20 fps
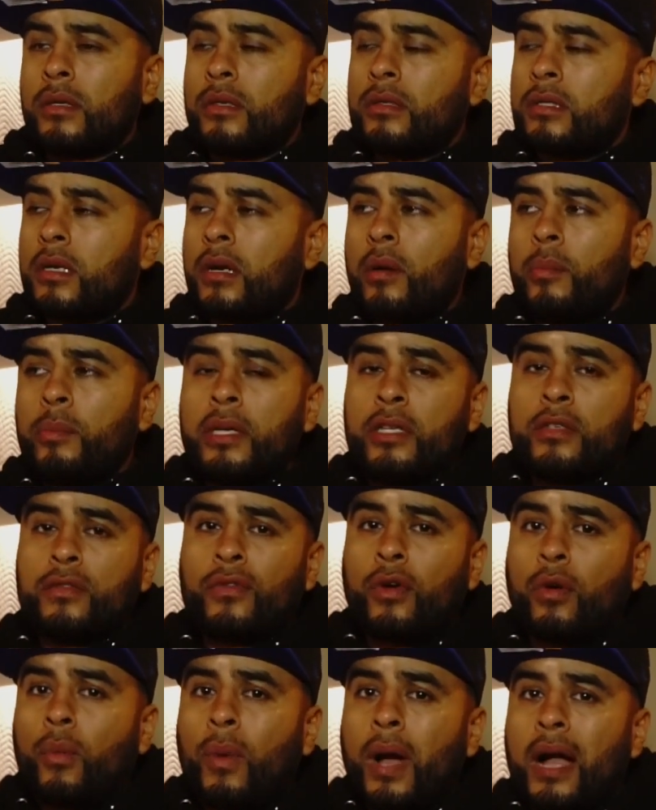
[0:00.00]
I'll sit on beats
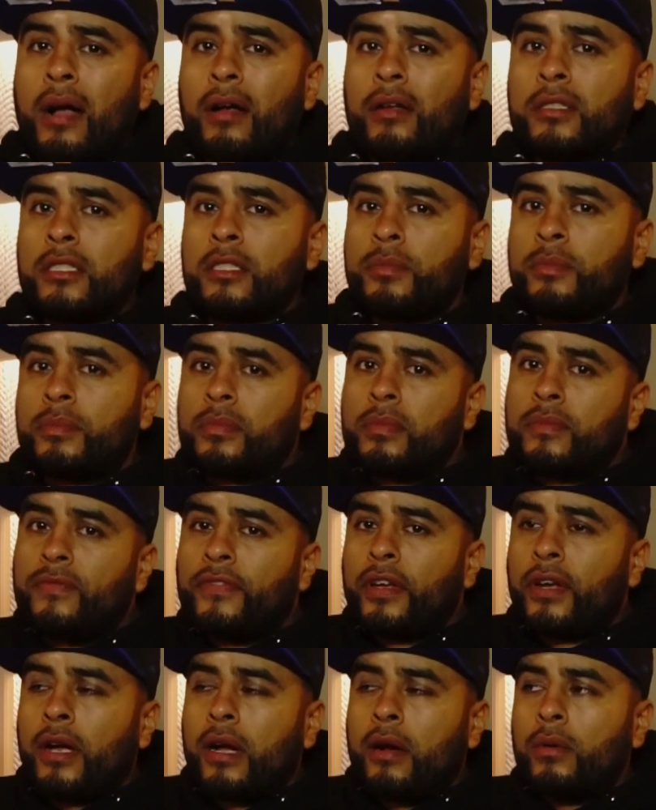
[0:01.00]
for a while and just
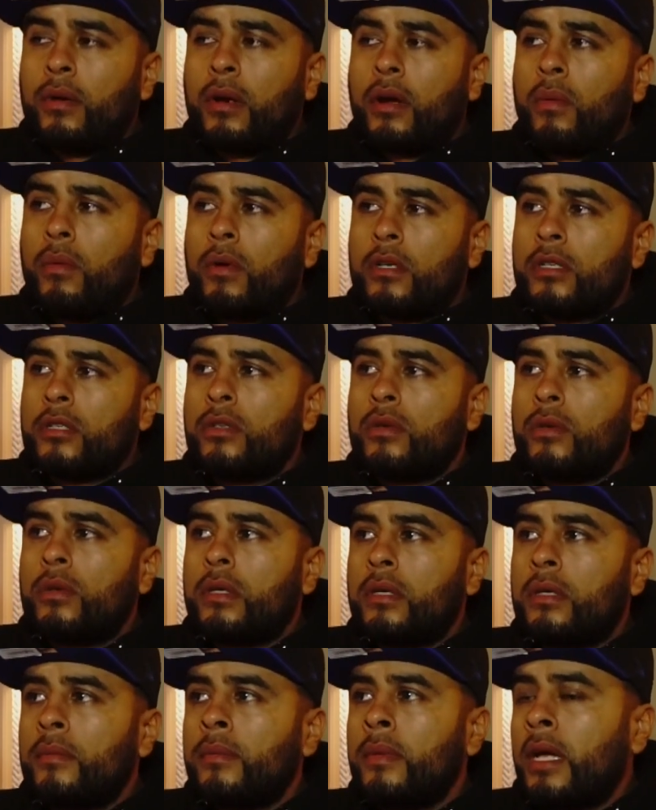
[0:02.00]
figure out what I want to do
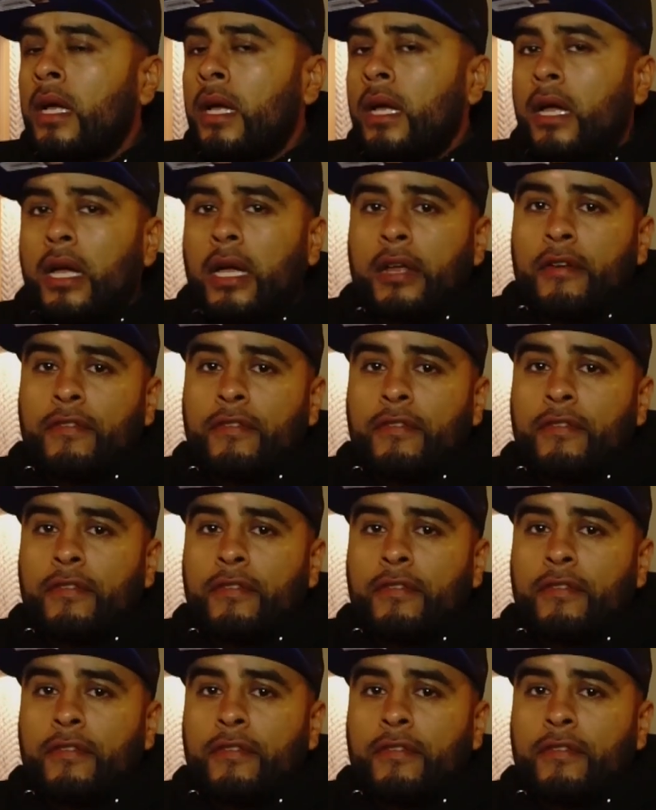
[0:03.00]
with them.